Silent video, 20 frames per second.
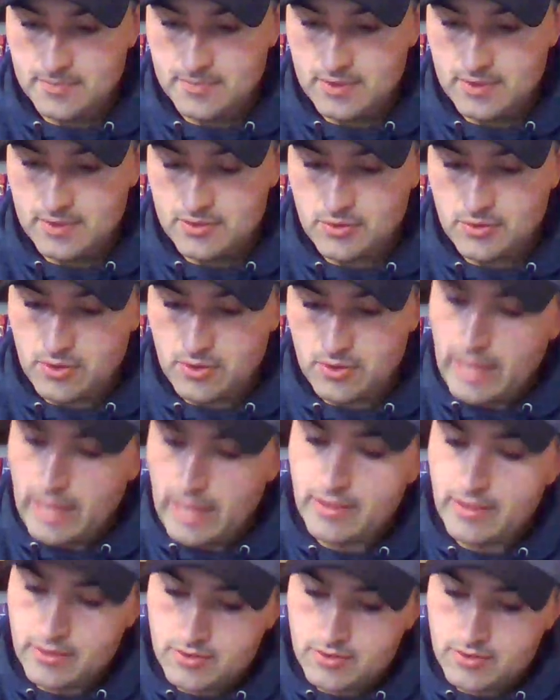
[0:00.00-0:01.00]
So they're
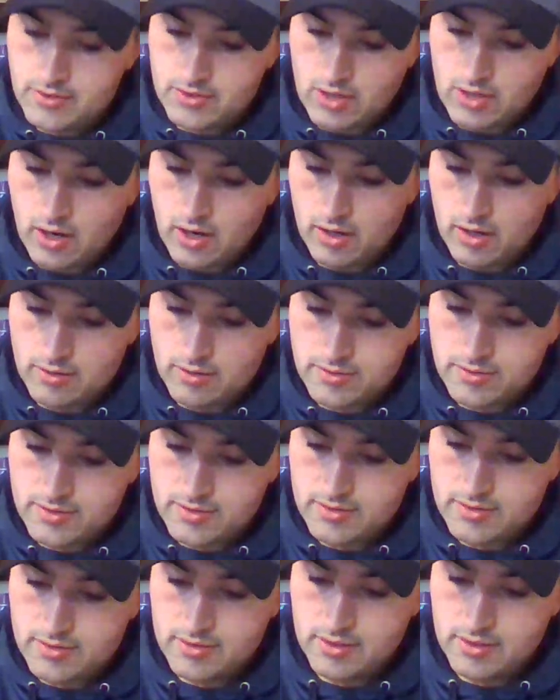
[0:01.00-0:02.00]
like the
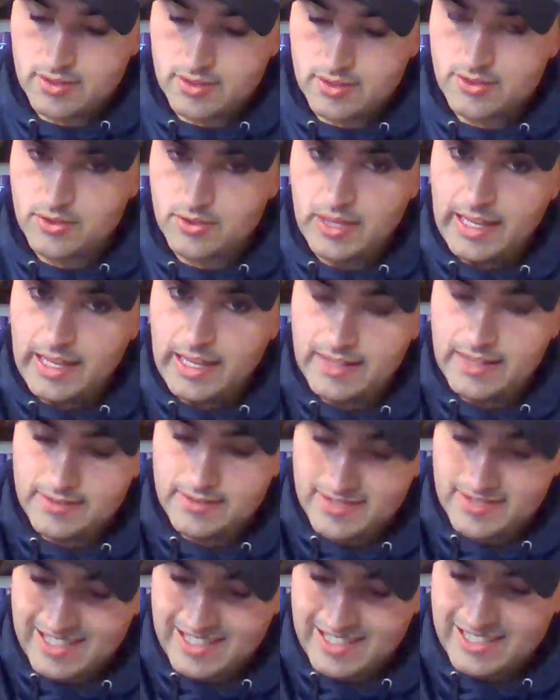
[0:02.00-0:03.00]
stars because you can't
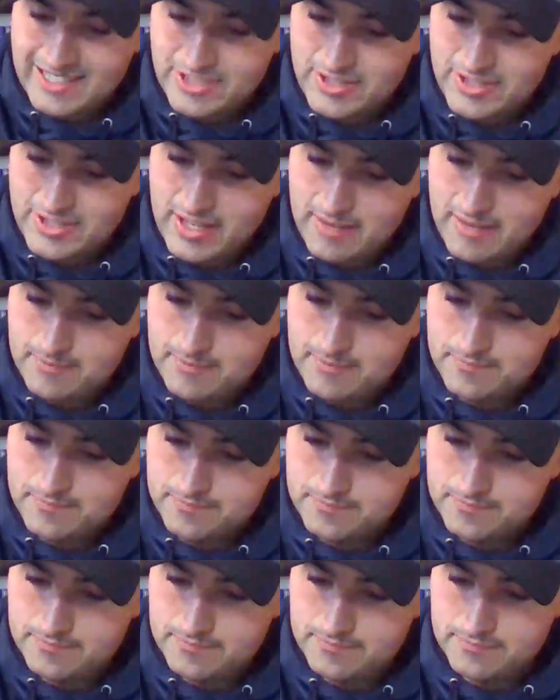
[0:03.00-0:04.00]
touch them
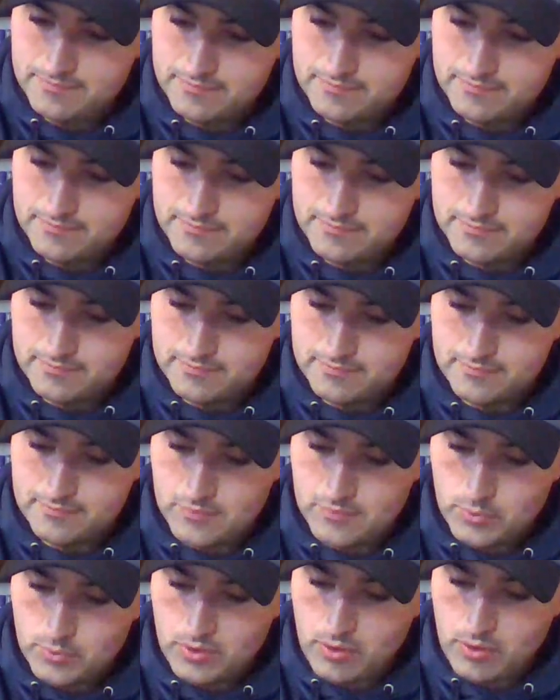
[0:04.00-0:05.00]

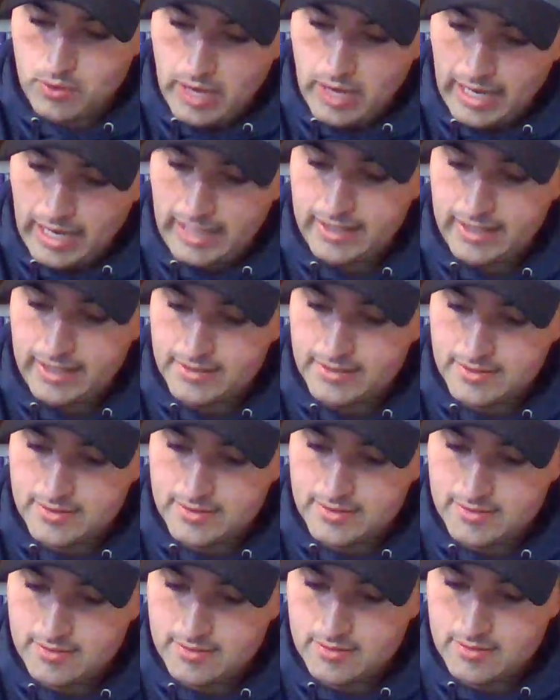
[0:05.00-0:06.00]
with your
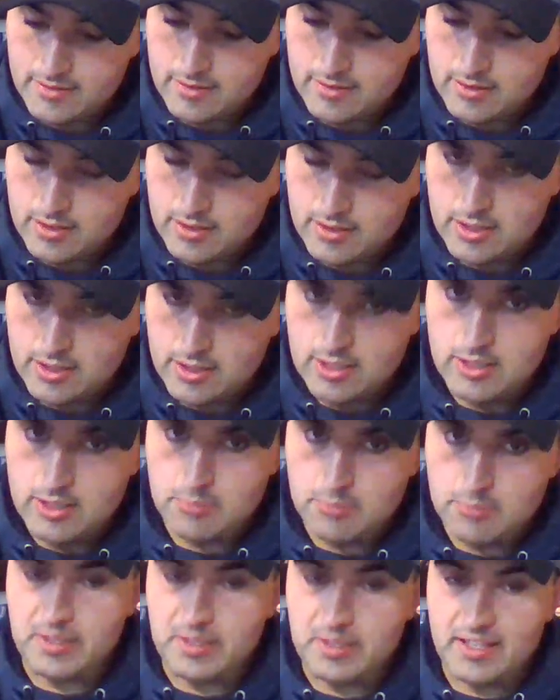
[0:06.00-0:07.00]
hands.
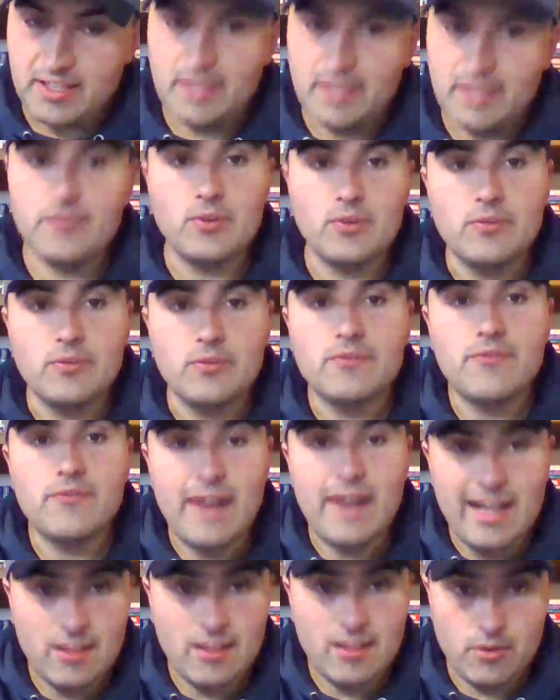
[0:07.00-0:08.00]
But if you
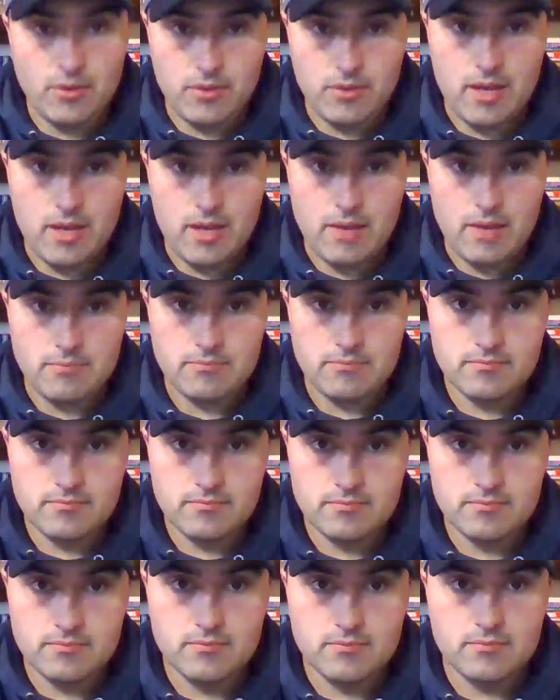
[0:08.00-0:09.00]
follow them,
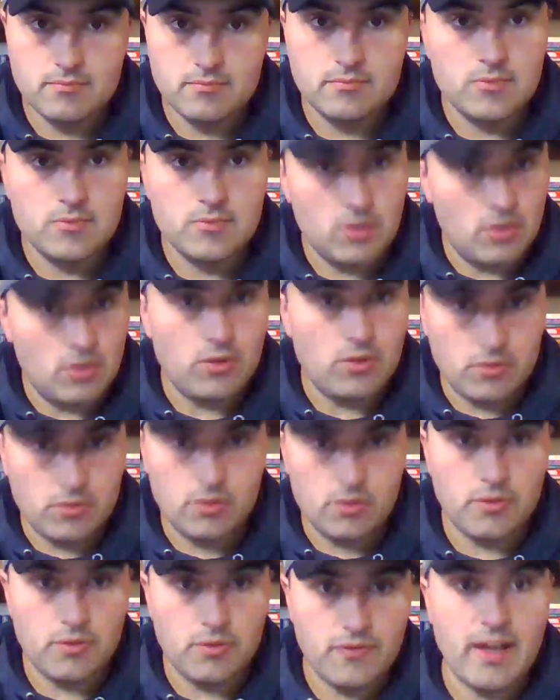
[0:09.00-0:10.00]

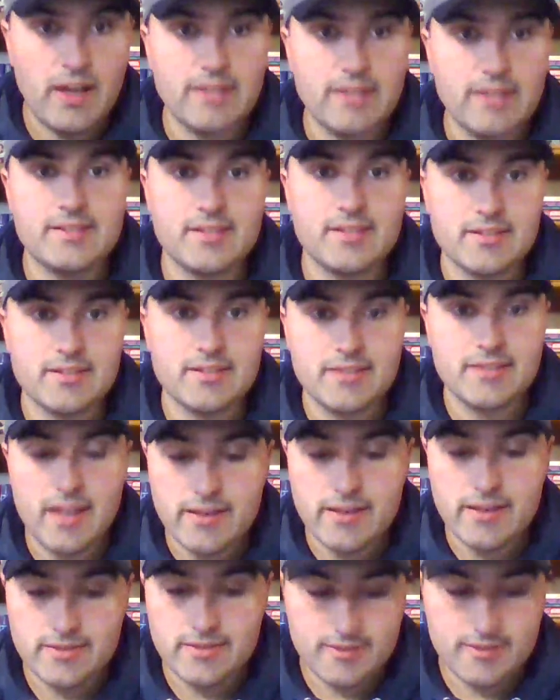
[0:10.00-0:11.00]
you'll find
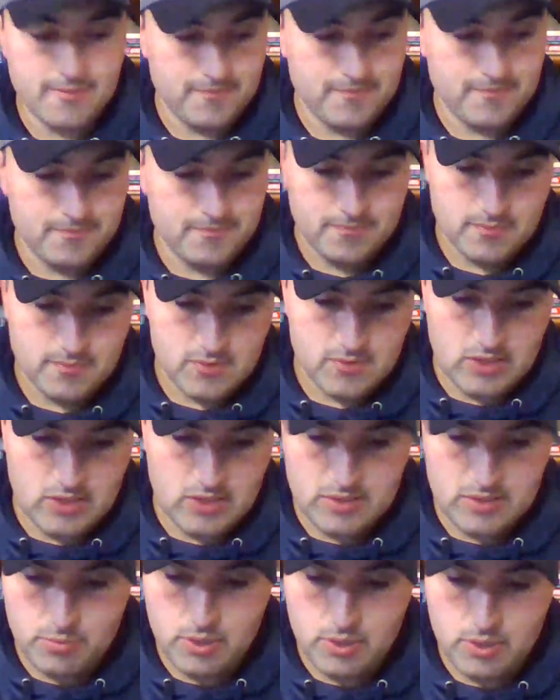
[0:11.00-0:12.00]
success. So
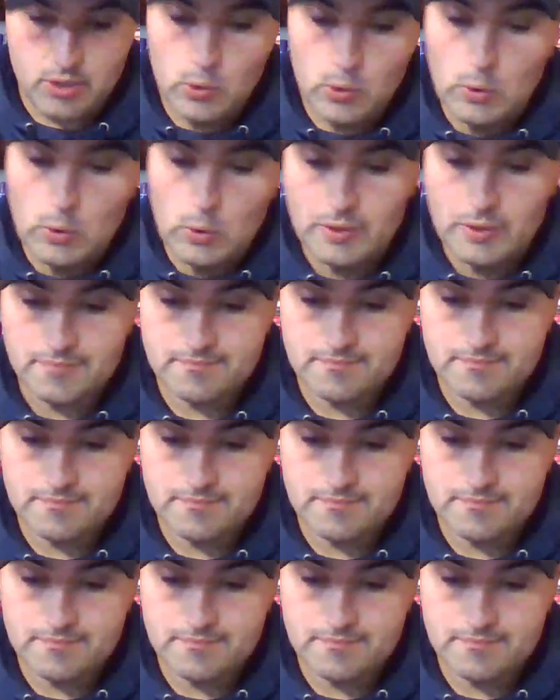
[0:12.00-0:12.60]
that's a pretty cool one.